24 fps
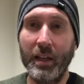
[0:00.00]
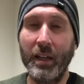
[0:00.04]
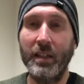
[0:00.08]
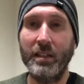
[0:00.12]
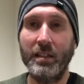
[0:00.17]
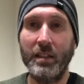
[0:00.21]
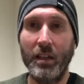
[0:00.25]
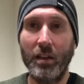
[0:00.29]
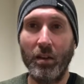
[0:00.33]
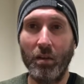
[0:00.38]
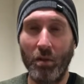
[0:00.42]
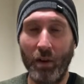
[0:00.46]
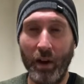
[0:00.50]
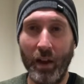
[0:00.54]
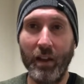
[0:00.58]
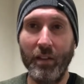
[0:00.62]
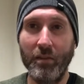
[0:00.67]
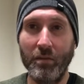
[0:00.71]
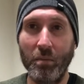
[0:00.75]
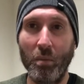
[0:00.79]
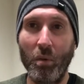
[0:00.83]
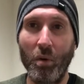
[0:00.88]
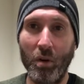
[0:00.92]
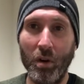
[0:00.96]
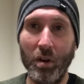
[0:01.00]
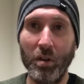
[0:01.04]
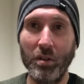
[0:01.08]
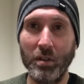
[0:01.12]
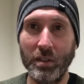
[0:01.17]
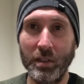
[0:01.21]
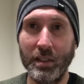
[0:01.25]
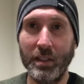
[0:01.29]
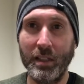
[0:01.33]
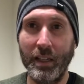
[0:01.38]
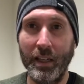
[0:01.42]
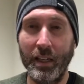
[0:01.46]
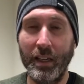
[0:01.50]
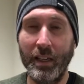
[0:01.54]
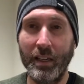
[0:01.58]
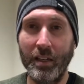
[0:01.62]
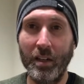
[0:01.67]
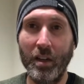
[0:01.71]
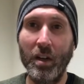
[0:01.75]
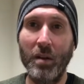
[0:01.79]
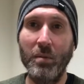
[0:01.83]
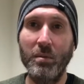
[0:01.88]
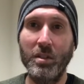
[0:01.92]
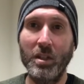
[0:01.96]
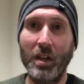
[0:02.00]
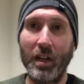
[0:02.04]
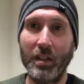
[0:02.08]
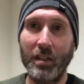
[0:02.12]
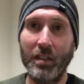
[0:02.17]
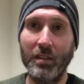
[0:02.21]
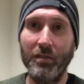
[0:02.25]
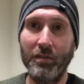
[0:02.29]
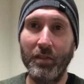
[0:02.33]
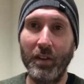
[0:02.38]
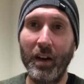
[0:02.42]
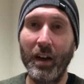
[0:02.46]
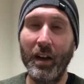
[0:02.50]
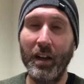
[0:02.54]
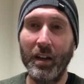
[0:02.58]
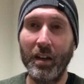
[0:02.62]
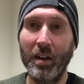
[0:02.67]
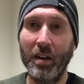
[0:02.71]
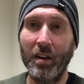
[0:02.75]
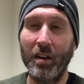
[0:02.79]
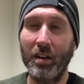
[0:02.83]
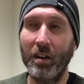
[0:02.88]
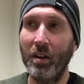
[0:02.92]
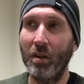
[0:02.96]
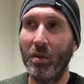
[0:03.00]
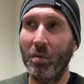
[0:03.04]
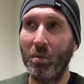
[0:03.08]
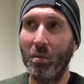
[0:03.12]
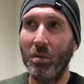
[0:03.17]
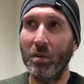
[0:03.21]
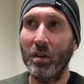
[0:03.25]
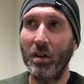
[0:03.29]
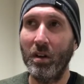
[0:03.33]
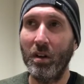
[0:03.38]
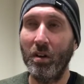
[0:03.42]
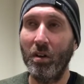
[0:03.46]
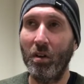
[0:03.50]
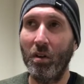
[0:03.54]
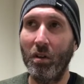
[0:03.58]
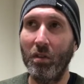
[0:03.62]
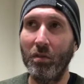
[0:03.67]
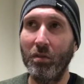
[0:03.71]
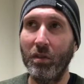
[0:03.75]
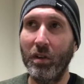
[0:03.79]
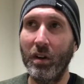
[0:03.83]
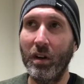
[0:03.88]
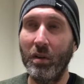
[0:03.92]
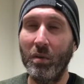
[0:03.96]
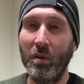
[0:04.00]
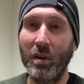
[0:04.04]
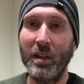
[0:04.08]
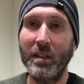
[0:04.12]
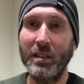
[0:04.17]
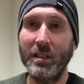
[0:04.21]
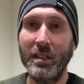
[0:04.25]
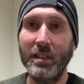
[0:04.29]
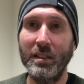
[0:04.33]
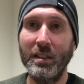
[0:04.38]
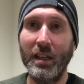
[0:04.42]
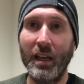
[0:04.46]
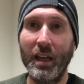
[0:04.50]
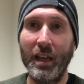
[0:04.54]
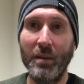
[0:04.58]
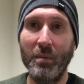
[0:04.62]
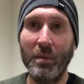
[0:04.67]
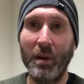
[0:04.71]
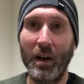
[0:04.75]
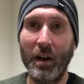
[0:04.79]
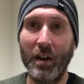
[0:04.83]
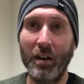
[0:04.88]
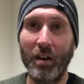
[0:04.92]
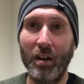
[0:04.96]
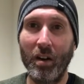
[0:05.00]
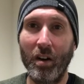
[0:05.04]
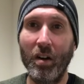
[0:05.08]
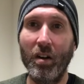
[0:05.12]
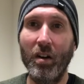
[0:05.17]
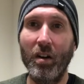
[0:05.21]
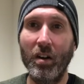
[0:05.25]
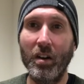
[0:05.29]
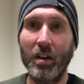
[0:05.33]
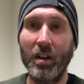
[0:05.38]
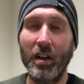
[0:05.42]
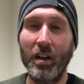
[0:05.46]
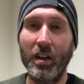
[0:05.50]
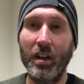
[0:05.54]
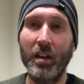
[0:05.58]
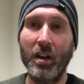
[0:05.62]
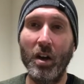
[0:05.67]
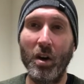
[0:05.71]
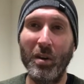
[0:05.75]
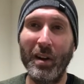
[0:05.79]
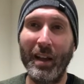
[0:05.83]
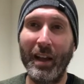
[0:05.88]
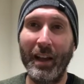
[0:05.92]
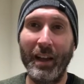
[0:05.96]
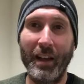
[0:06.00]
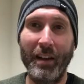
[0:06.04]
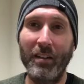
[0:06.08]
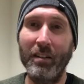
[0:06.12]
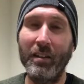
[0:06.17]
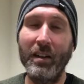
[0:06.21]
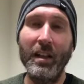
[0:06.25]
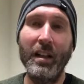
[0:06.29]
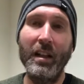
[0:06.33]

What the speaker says: it's a grave mortal sin, you're objectifying your girlfriend, what does it say about her, you're going to go to hell.